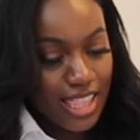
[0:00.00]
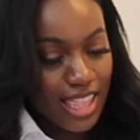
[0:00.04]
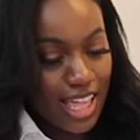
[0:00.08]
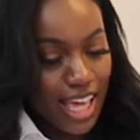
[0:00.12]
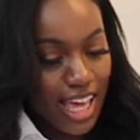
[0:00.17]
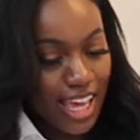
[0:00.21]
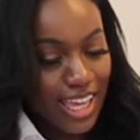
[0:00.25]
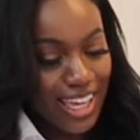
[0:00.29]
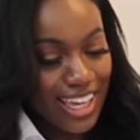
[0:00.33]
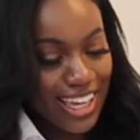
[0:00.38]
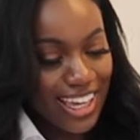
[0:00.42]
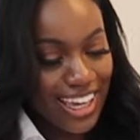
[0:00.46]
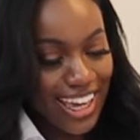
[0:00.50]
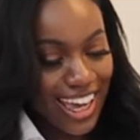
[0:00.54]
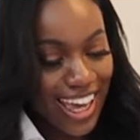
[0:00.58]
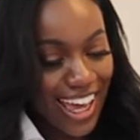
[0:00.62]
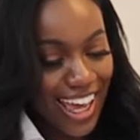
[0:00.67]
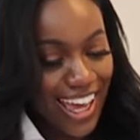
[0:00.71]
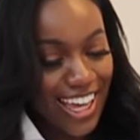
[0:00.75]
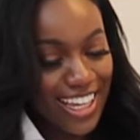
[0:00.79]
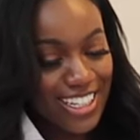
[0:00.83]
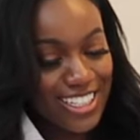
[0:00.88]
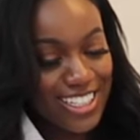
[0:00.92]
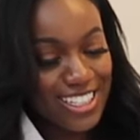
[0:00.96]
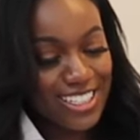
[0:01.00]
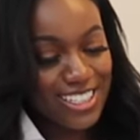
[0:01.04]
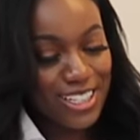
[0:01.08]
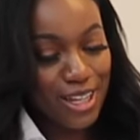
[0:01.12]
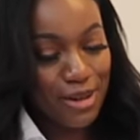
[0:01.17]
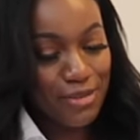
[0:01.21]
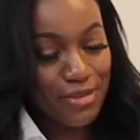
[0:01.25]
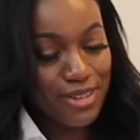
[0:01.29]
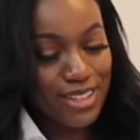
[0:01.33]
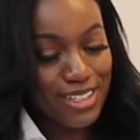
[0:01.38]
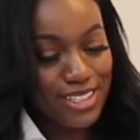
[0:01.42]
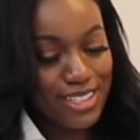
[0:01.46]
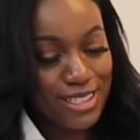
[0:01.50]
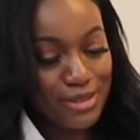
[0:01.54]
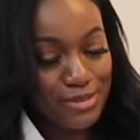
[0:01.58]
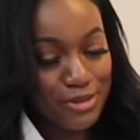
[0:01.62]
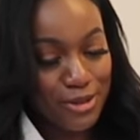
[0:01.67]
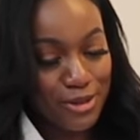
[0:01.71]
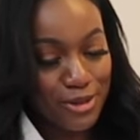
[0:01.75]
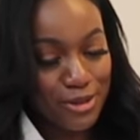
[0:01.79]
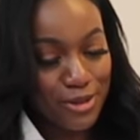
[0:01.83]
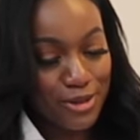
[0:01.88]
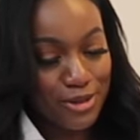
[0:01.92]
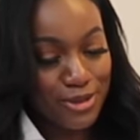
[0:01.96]
30k to some is
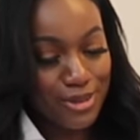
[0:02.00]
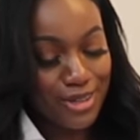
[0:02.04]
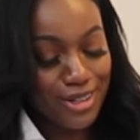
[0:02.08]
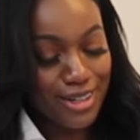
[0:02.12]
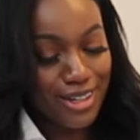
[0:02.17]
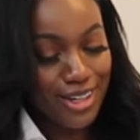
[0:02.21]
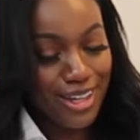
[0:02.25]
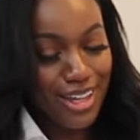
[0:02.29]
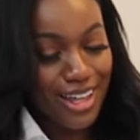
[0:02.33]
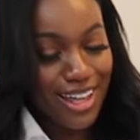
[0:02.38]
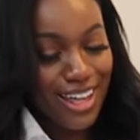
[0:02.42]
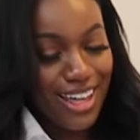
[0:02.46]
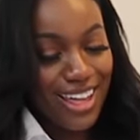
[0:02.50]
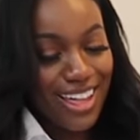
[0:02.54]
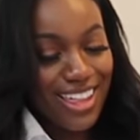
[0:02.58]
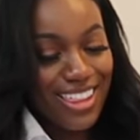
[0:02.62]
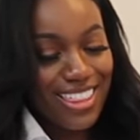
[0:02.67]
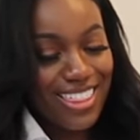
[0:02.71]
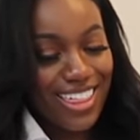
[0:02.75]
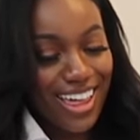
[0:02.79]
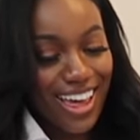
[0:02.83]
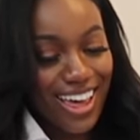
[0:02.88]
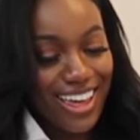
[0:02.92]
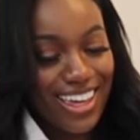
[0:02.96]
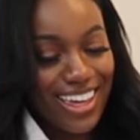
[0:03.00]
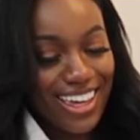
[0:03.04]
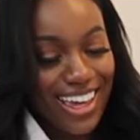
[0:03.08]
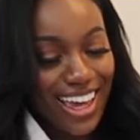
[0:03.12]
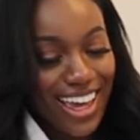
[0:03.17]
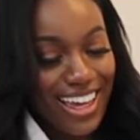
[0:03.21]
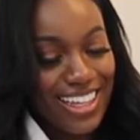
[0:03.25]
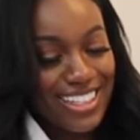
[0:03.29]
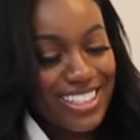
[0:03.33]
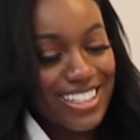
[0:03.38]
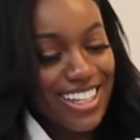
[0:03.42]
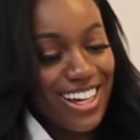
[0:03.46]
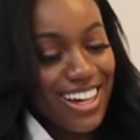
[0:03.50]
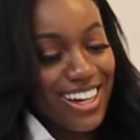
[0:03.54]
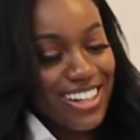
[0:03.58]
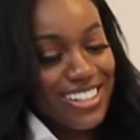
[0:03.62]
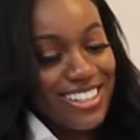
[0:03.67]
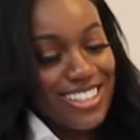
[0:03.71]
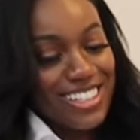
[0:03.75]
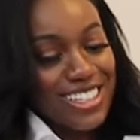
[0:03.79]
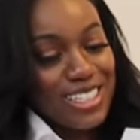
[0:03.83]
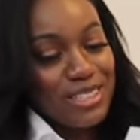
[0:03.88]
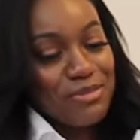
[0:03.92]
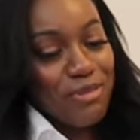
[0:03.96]
small, 30k to
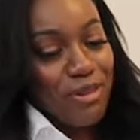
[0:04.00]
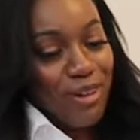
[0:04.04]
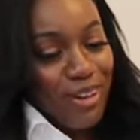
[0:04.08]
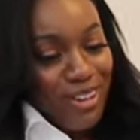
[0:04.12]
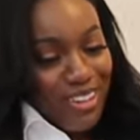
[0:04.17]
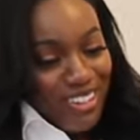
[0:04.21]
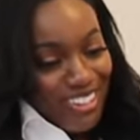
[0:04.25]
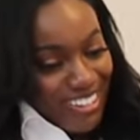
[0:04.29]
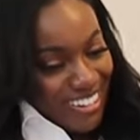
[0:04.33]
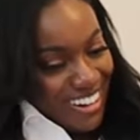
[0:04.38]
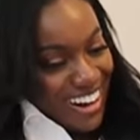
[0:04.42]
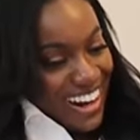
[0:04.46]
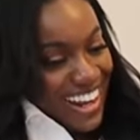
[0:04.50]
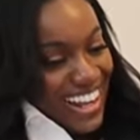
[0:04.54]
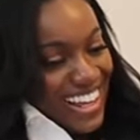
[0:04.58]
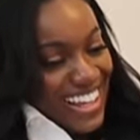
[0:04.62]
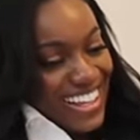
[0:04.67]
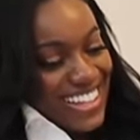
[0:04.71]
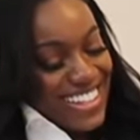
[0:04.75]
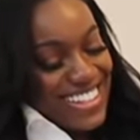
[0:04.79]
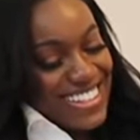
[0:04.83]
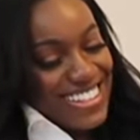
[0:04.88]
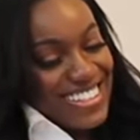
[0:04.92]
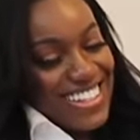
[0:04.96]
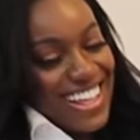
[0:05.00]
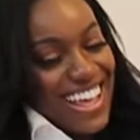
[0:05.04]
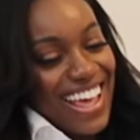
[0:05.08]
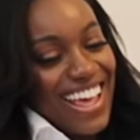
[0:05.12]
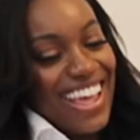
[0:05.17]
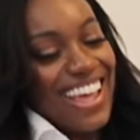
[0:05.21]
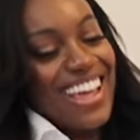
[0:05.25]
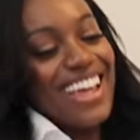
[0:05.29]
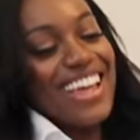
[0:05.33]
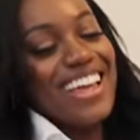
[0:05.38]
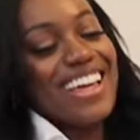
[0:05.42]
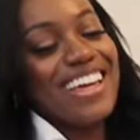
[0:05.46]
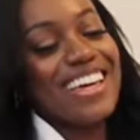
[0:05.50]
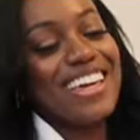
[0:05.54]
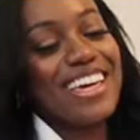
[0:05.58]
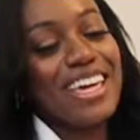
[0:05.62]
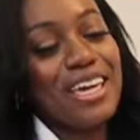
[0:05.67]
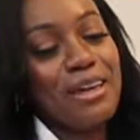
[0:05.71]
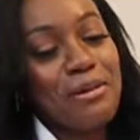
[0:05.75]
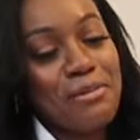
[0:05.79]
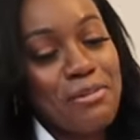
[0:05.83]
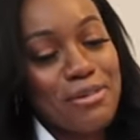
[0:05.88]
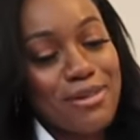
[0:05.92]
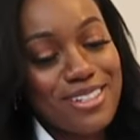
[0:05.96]
us is progress.
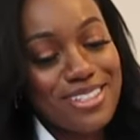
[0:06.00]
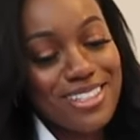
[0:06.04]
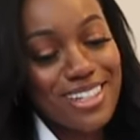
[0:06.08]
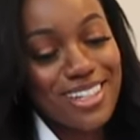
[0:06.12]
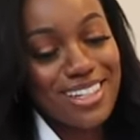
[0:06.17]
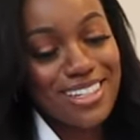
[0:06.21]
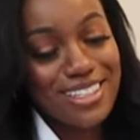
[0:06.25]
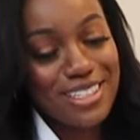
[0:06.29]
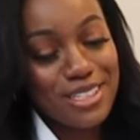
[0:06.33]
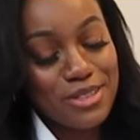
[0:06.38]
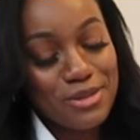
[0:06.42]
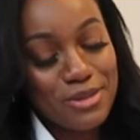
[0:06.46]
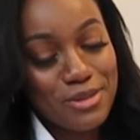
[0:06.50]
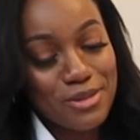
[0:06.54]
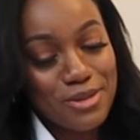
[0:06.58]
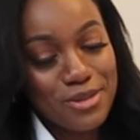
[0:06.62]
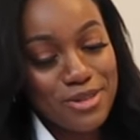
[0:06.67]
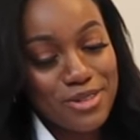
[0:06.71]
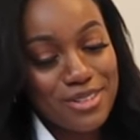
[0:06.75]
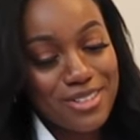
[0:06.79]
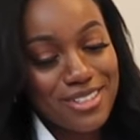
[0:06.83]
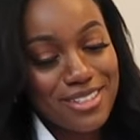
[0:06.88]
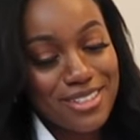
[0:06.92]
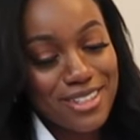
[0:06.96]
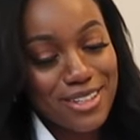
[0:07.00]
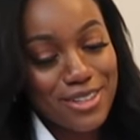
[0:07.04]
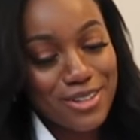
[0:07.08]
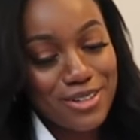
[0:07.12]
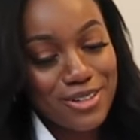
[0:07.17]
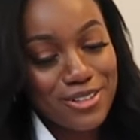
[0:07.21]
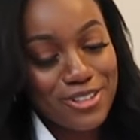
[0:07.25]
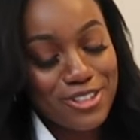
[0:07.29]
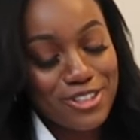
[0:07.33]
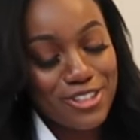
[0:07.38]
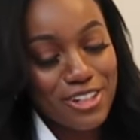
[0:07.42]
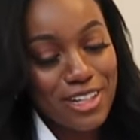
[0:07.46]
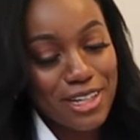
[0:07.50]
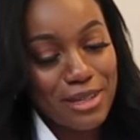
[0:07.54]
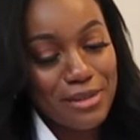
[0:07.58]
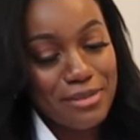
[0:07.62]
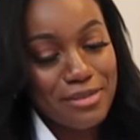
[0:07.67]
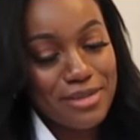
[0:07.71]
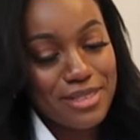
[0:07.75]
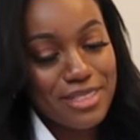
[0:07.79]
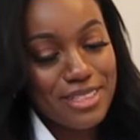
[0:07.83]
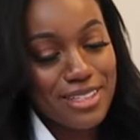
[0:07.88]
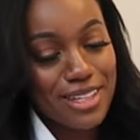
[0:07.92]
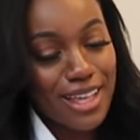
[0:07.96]
Keep pushing towards your
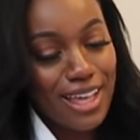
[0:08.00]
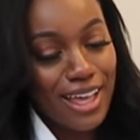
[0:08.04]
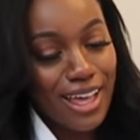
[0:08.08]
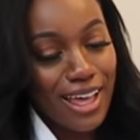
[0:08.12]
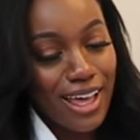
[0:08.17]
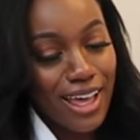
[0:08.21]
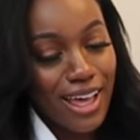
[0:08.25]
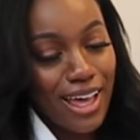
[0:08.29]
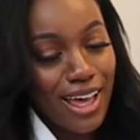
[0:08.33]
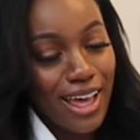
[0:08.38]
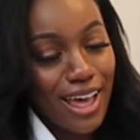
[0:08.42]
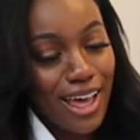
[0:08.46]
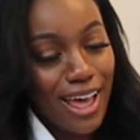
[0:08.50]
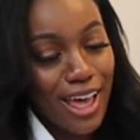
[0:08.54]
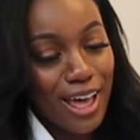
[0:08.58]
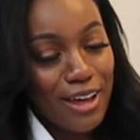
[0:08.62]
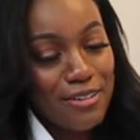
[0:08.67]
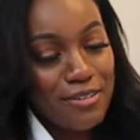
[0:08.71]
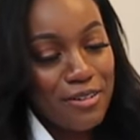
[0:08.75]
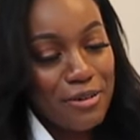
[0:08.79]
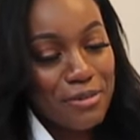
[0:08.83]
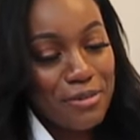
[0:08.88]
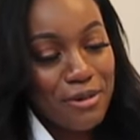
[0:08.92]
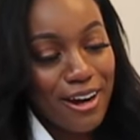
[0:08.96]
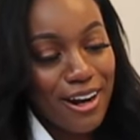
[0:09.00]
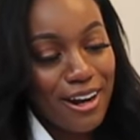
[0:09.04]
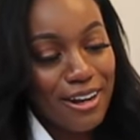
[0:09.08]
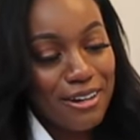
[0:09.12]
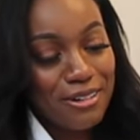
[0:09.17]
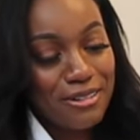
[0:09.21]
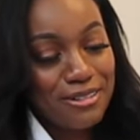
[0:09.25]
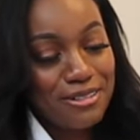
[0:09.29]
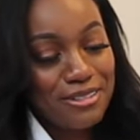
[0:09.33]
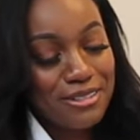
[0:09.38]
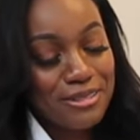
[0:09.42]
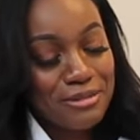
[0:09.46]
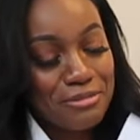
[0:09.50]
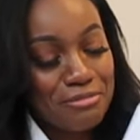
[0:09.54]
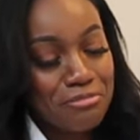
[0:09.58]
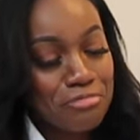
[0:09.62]
dreams. Ever proud.